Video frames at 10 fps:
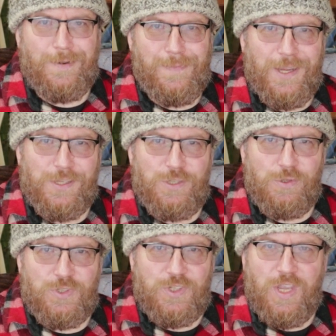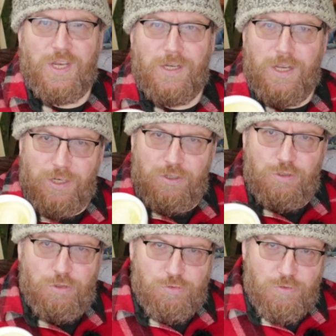makes your skin
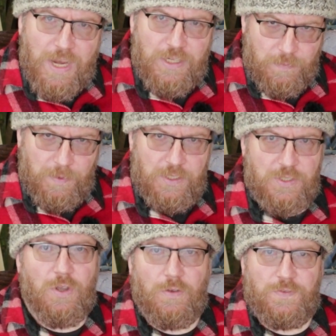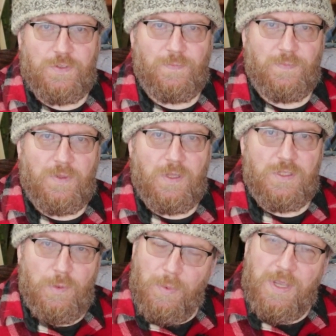incredibly soft.
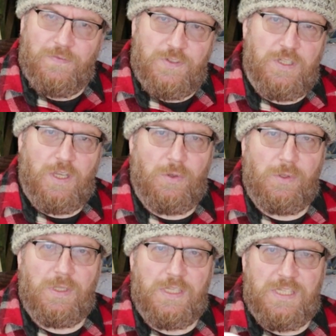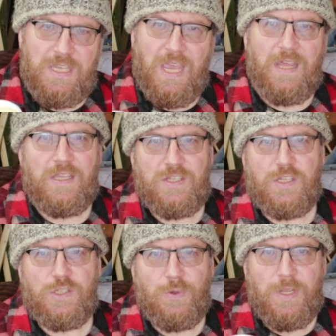So what we have to do is get this
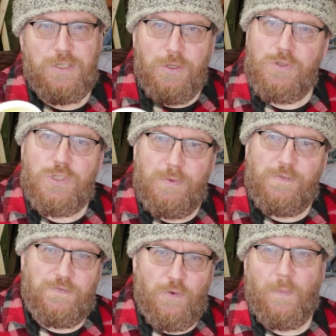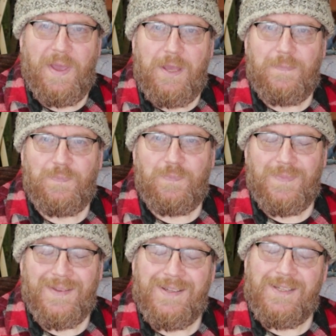into a usable format
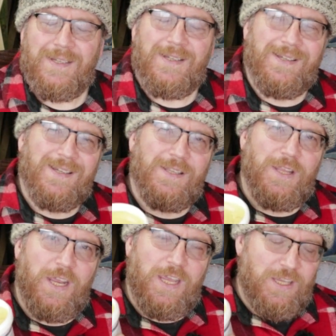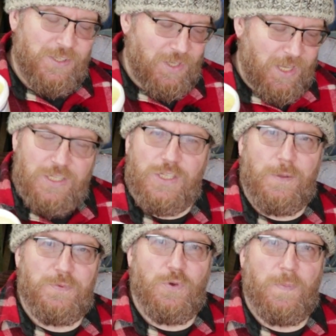that is easily
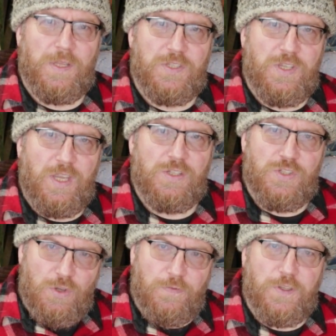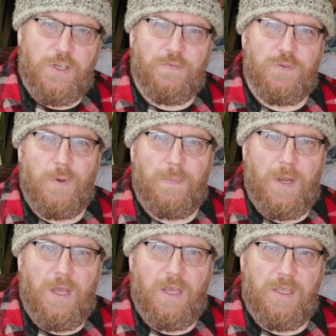absorbed by the skin, soft enough to
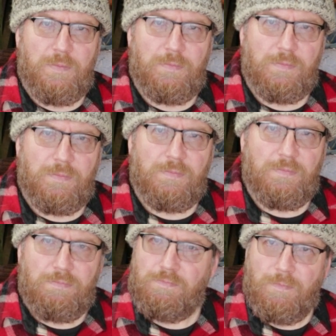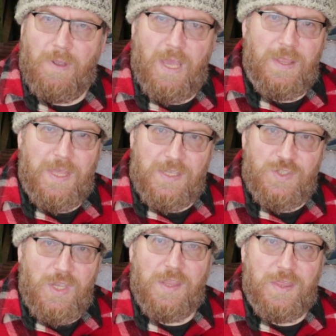apply, and
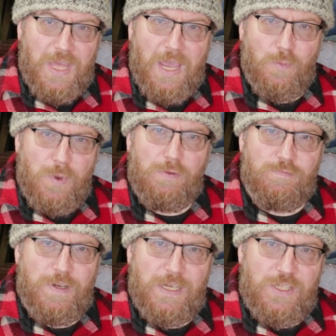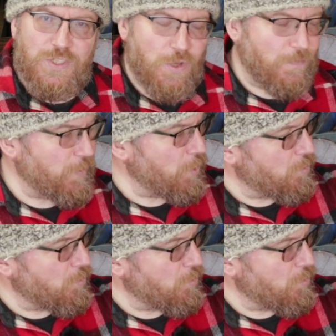that's it. That will really soften your